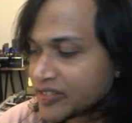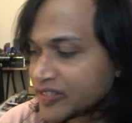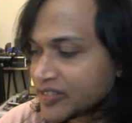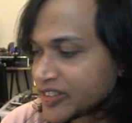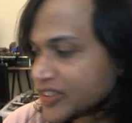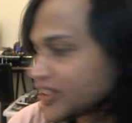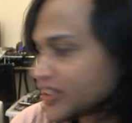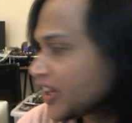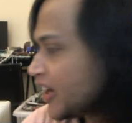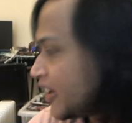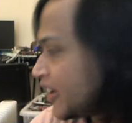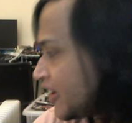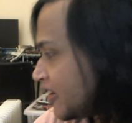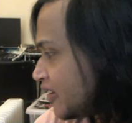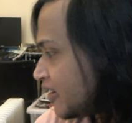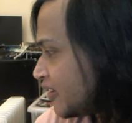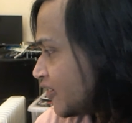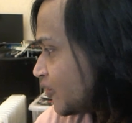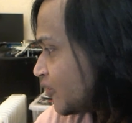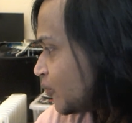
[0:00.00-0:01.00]

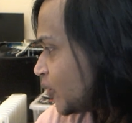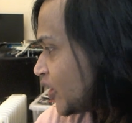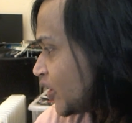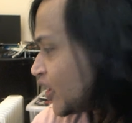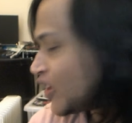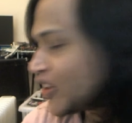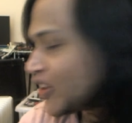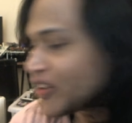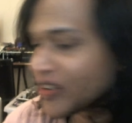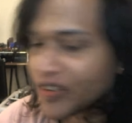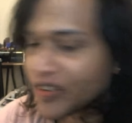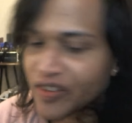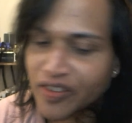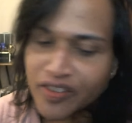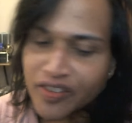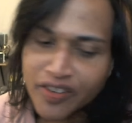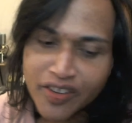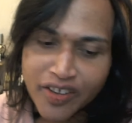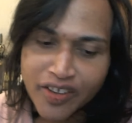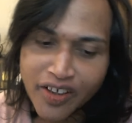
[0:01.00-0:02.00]
denial of my
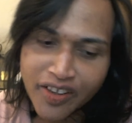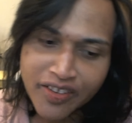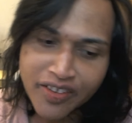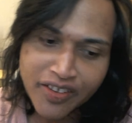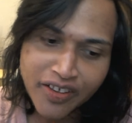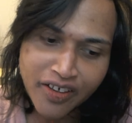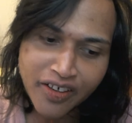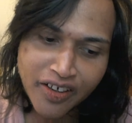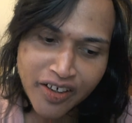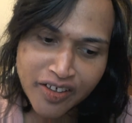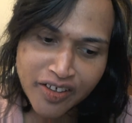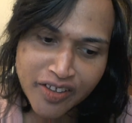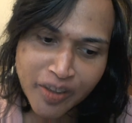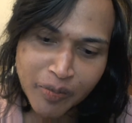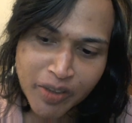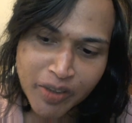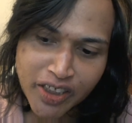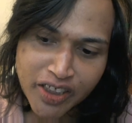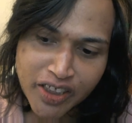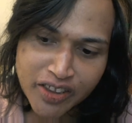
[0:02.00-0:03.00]
NDIS
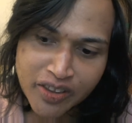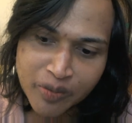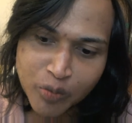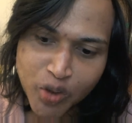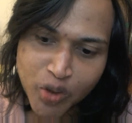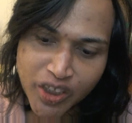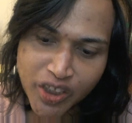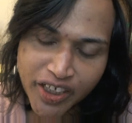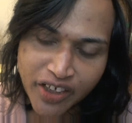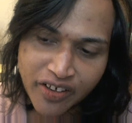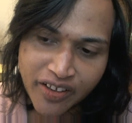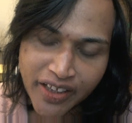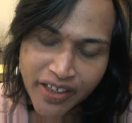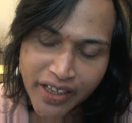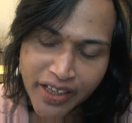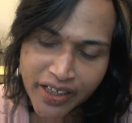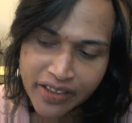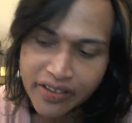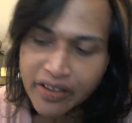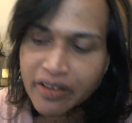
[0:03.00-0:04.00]
application. I'm working on
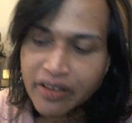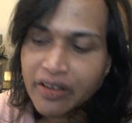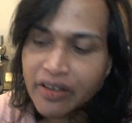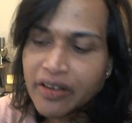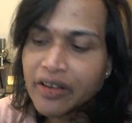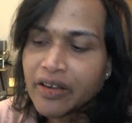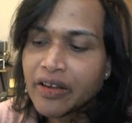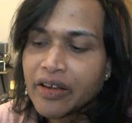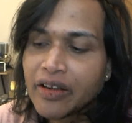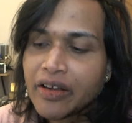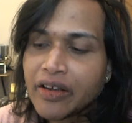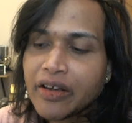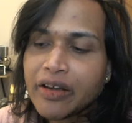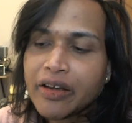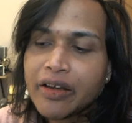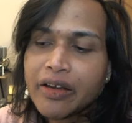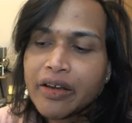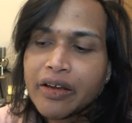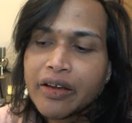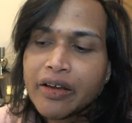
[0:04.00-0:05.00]
that.
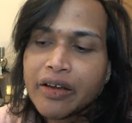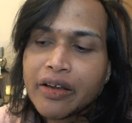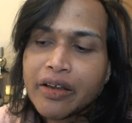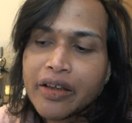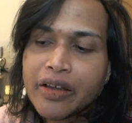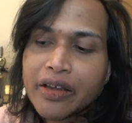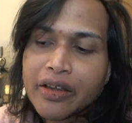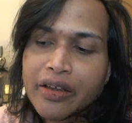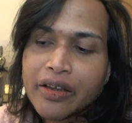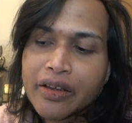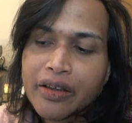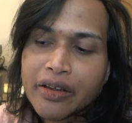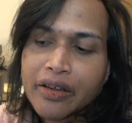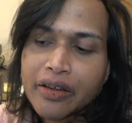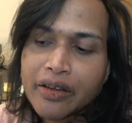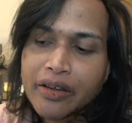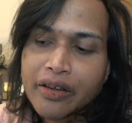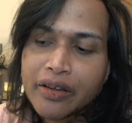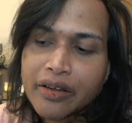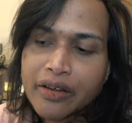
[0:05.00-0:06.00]

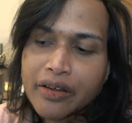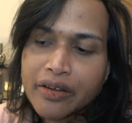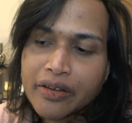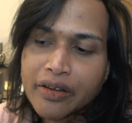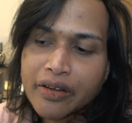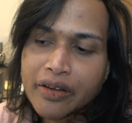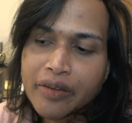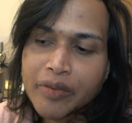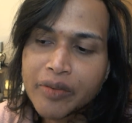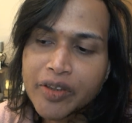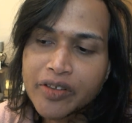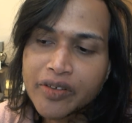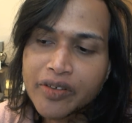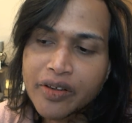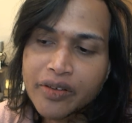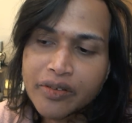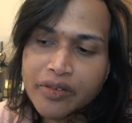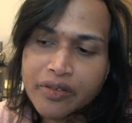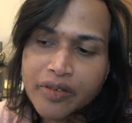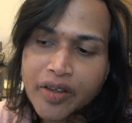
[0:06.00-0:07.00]
Because I
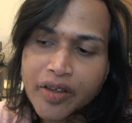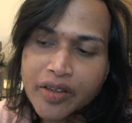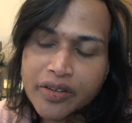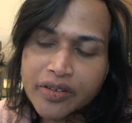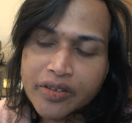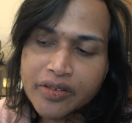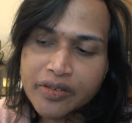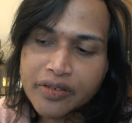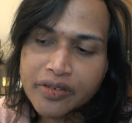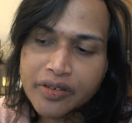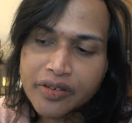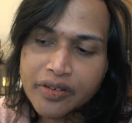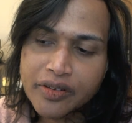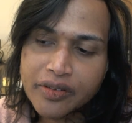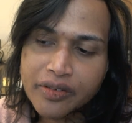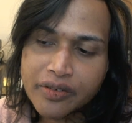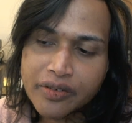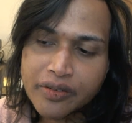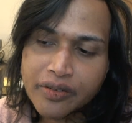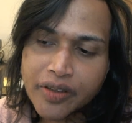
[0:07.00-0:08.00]
don't know. I
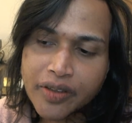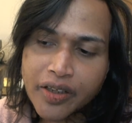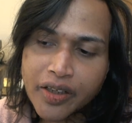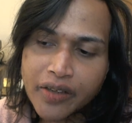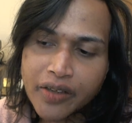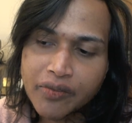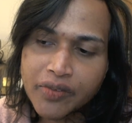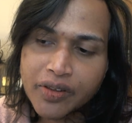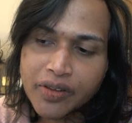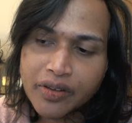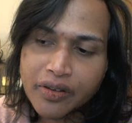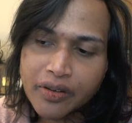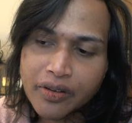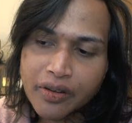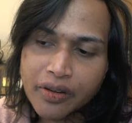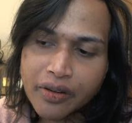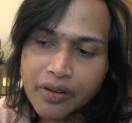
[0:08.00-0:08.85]
just don't have the